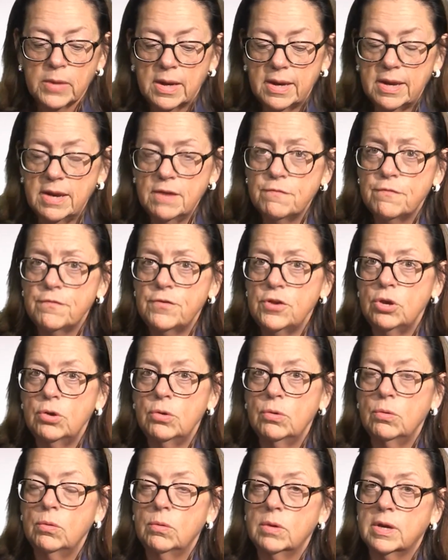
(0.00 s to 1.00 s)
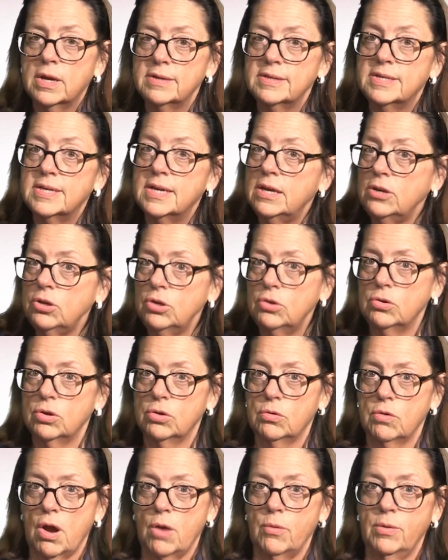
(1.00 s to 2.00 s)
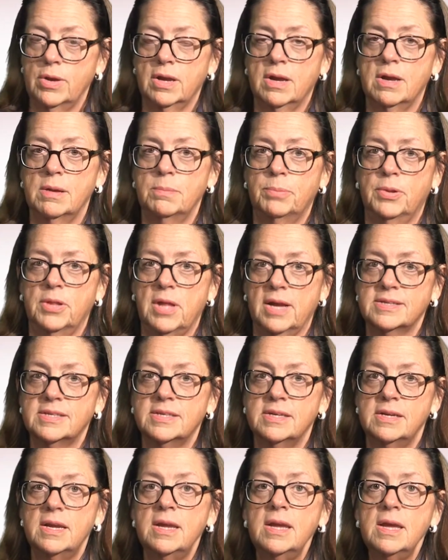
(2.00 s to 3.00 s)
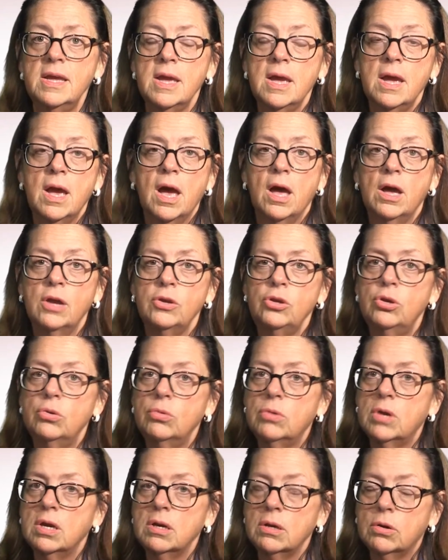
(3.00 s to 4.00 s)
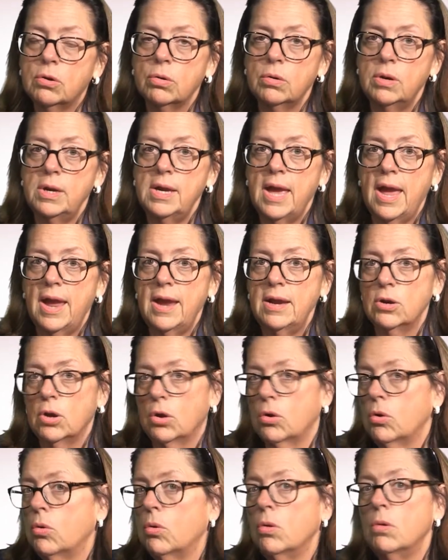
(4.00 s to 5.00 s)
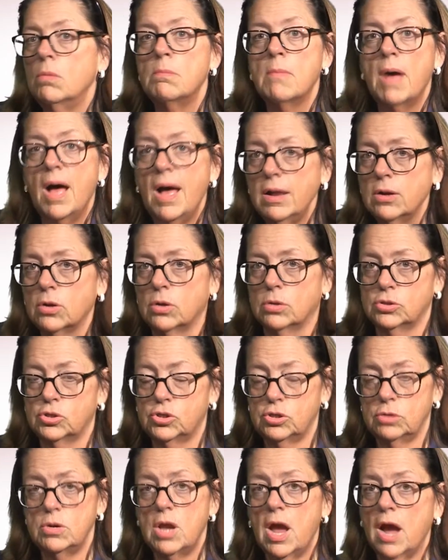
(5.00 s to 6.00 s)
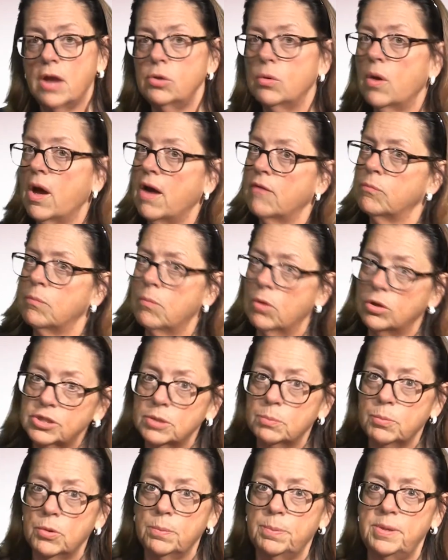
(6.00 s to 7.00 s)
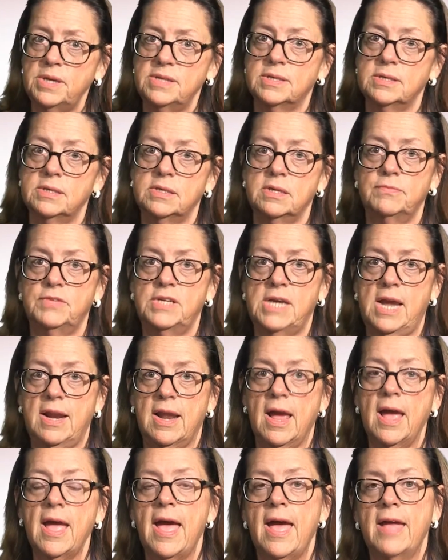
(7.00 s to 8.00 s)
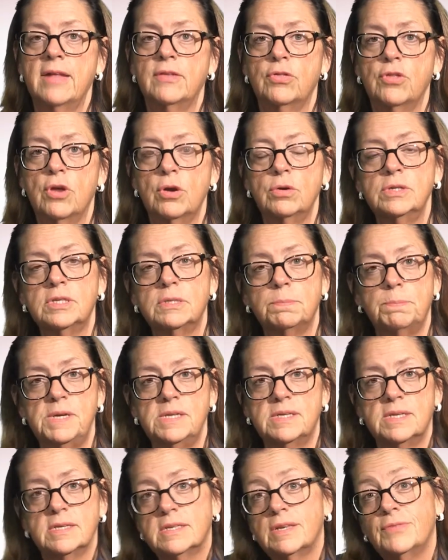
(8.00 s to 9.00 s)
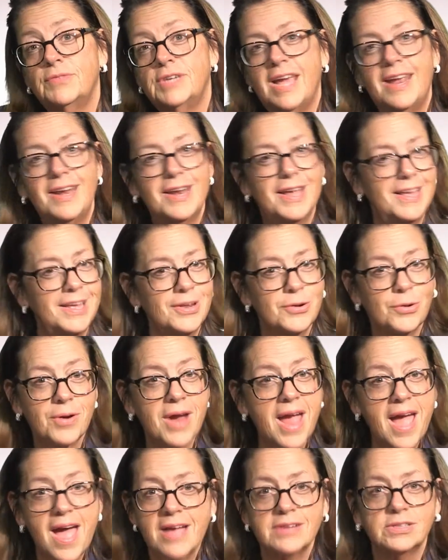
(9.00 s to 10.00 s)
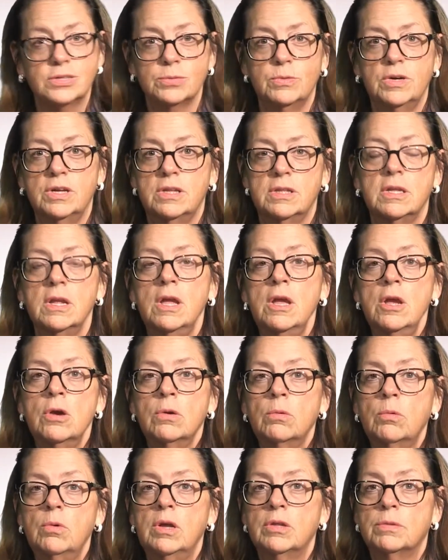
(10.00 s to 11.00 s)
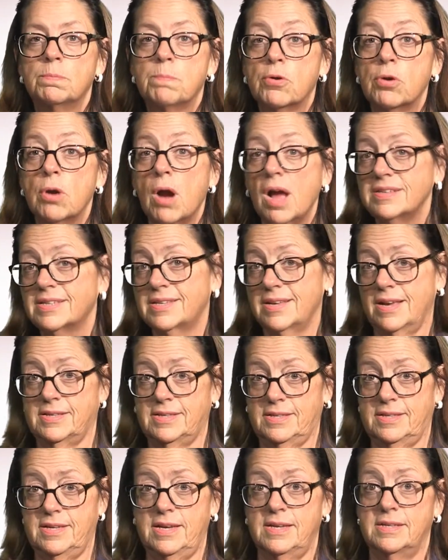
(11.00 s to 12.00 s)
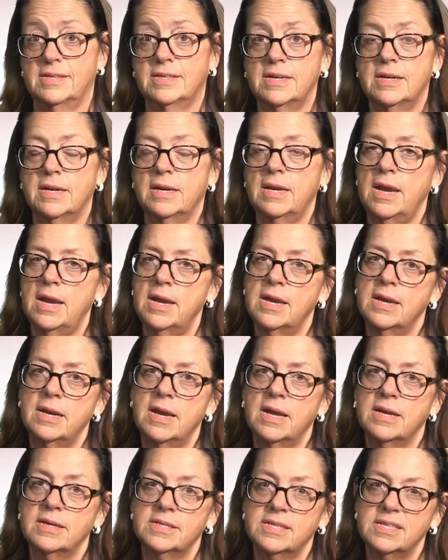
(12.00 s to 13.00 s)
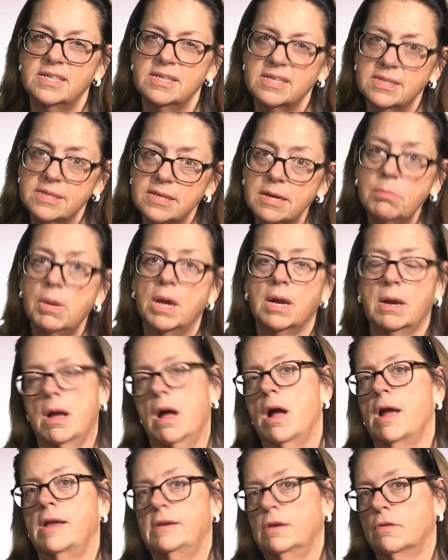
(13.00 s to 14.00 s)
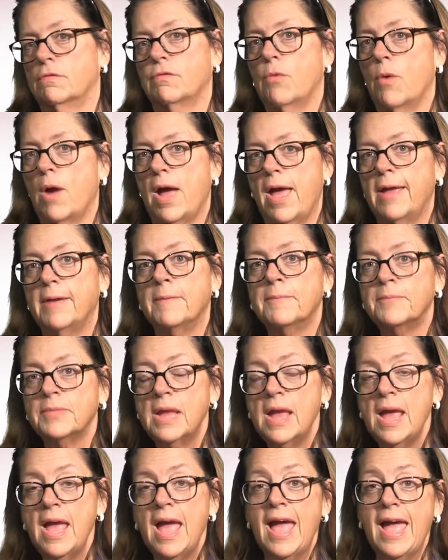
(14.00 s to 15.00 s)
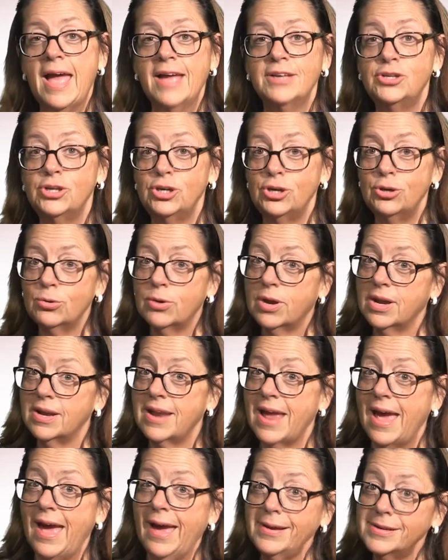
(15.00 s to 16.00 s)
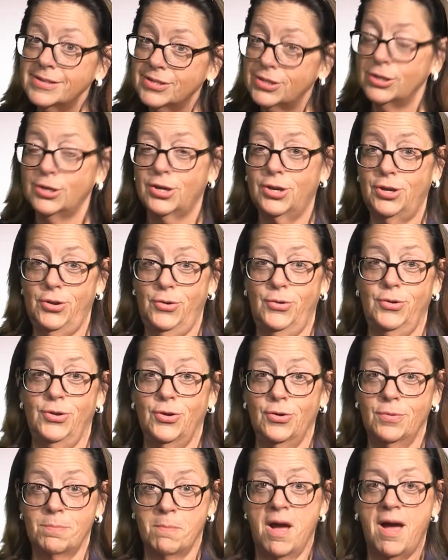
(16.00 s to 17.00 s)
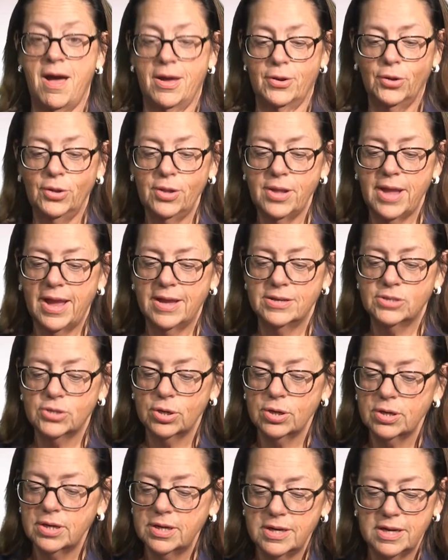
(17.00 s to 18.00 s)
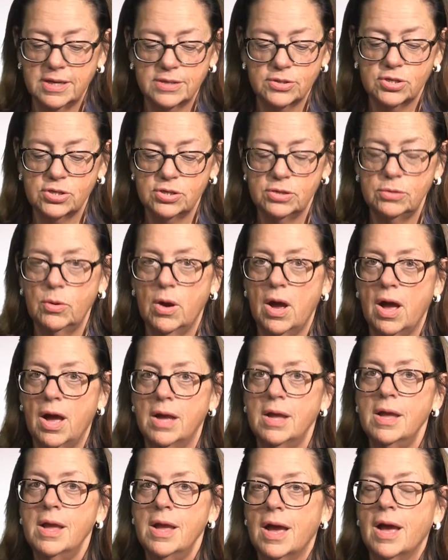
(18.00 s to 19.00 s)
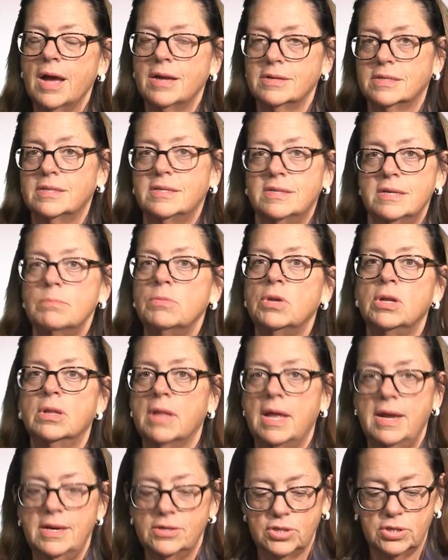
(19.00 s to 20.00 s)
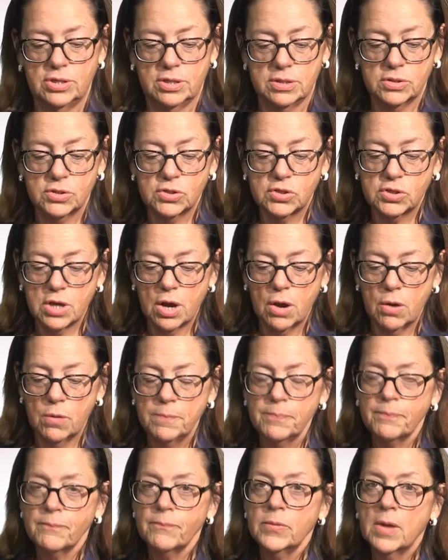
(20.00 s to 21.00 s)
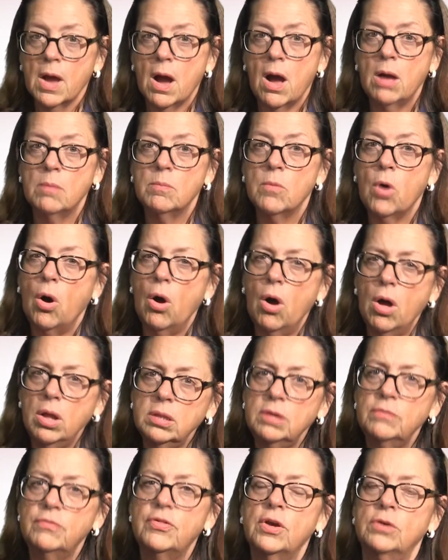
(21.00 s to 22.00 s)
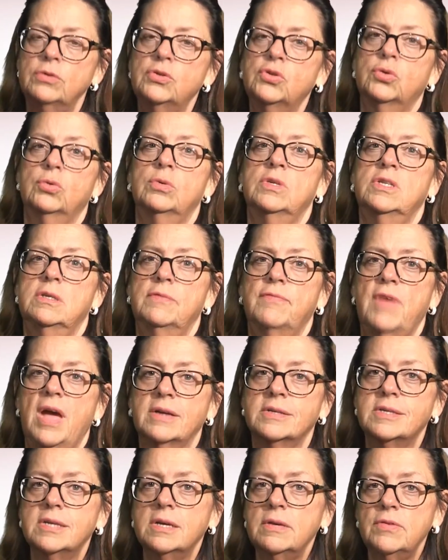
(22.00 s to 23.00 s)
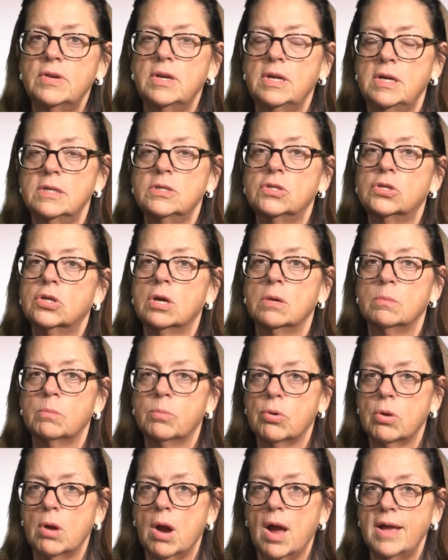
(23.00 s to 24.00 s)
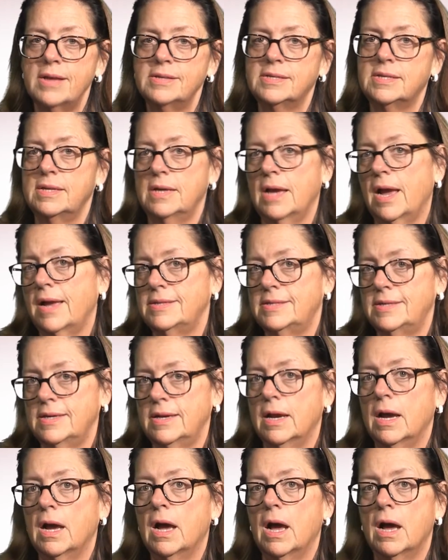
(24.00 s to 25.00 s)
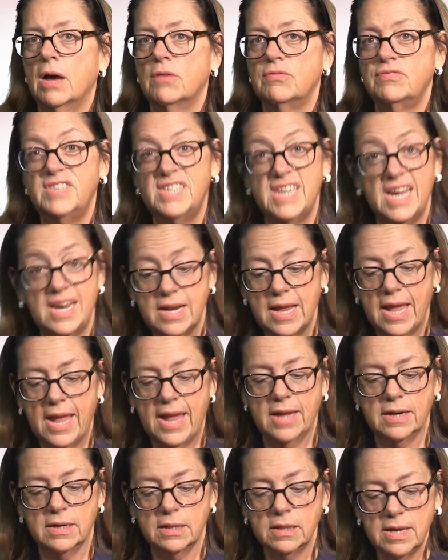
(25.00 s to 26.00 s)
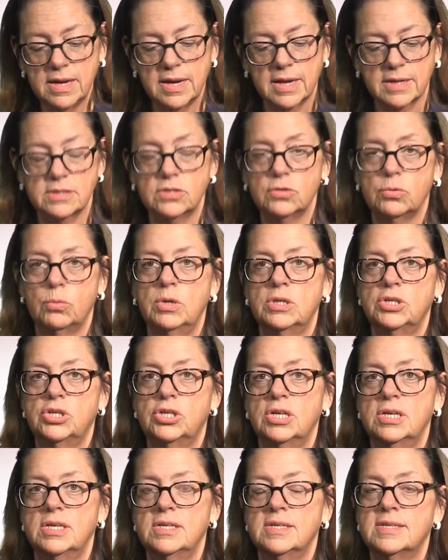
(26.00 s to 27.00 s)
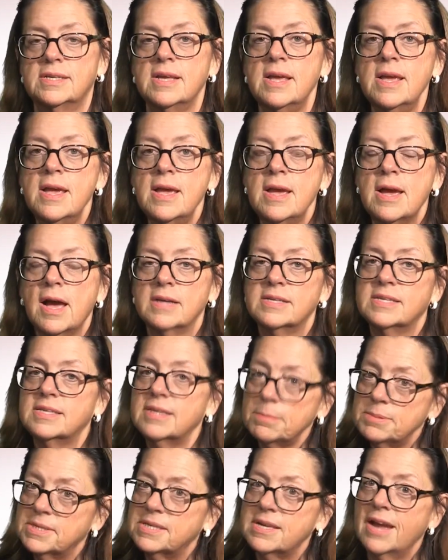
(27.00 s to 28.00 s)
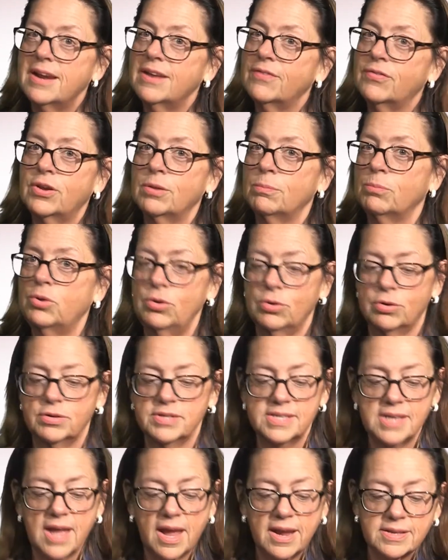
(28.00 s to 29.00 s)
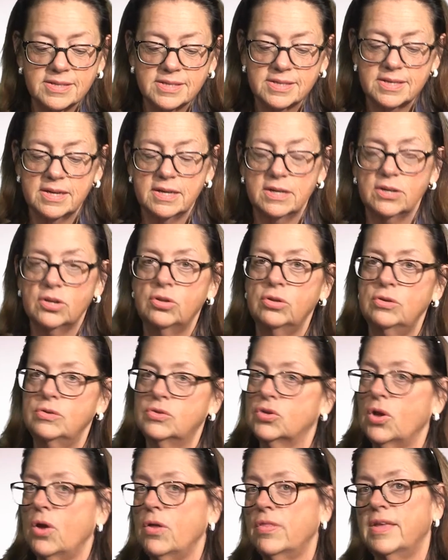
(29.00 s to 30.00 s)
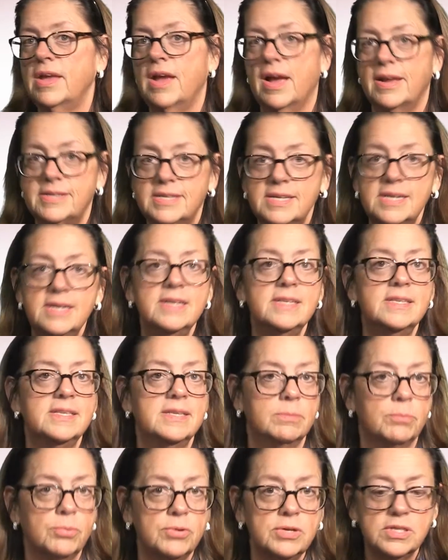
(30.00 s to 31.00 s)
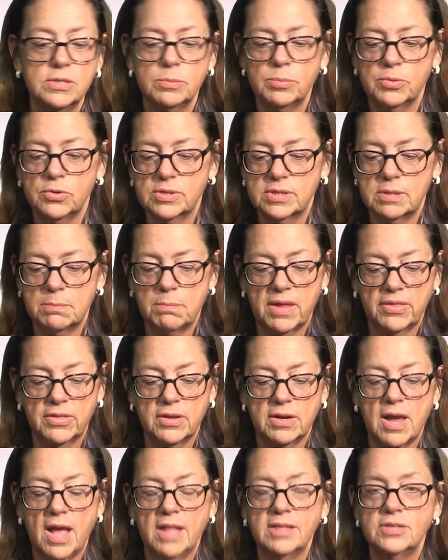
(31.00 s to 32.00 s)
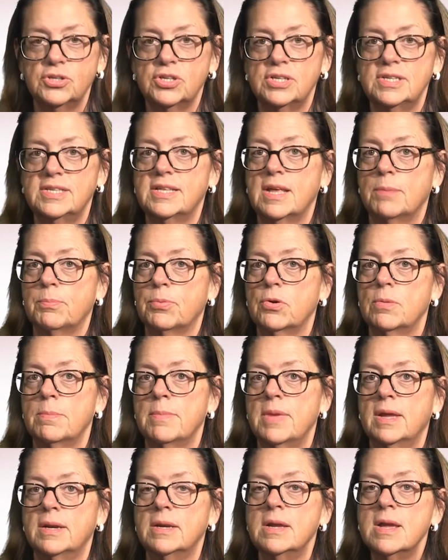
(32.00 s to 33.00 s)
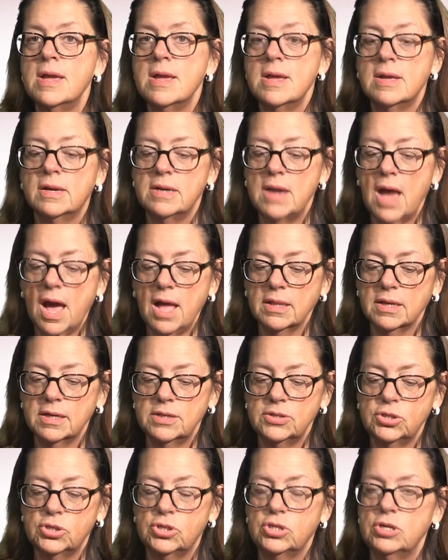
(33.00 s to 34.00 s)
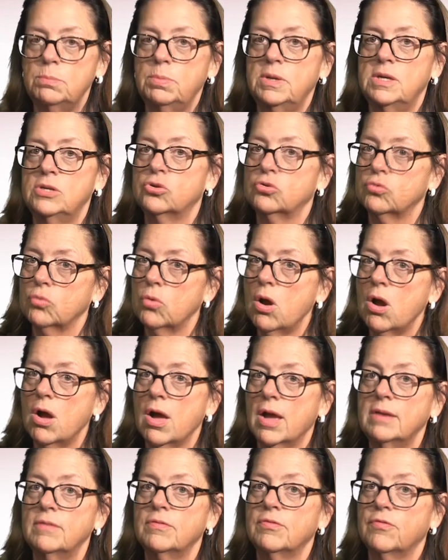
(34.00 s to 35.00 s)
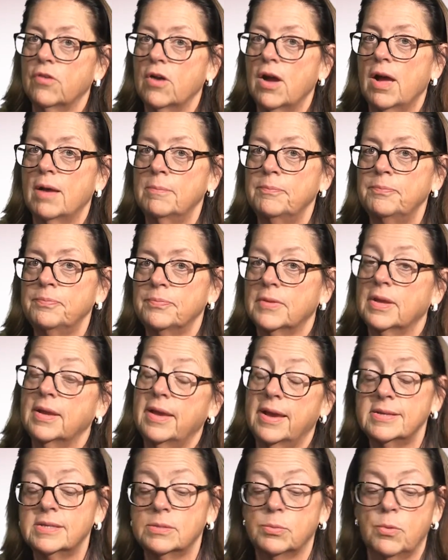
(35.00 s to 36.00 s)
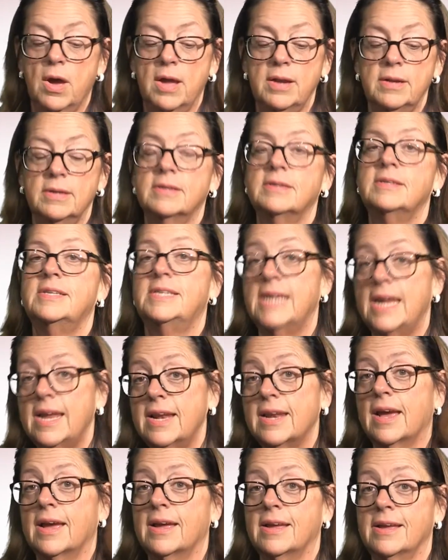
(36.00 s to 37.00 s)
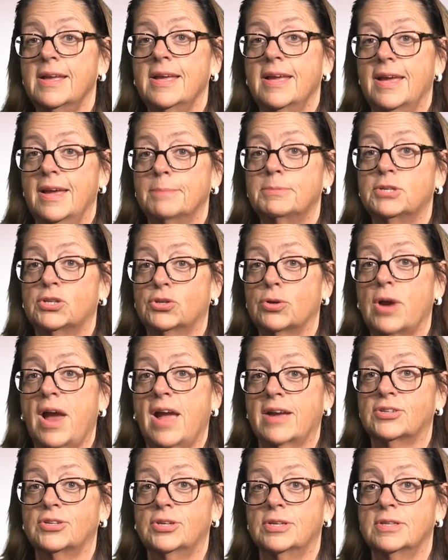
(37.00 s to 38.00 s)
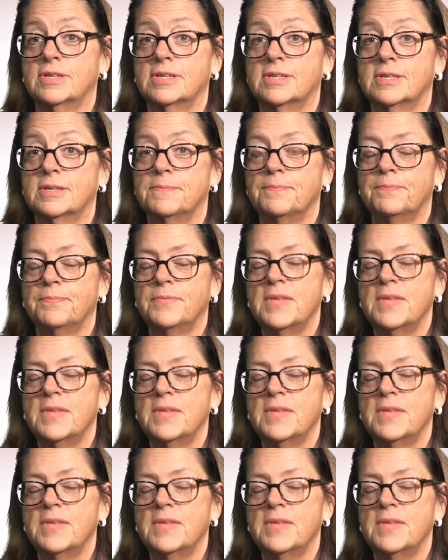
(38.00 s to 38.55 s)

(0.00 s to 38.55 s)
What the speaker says: If you continue to grow in complexity, you can create a whole model. So now you have multiple pieces of data, and those pieces of data interact with processes in a systemic kind of way. And you can execute your model and turn it into a simulation. So all of those sorts of activities comprise the idea of data analytics, which is a subset of computer science that includes all the ideas and principles and methodologies that permit knowledge to be drawn from, guess what, data abstractions.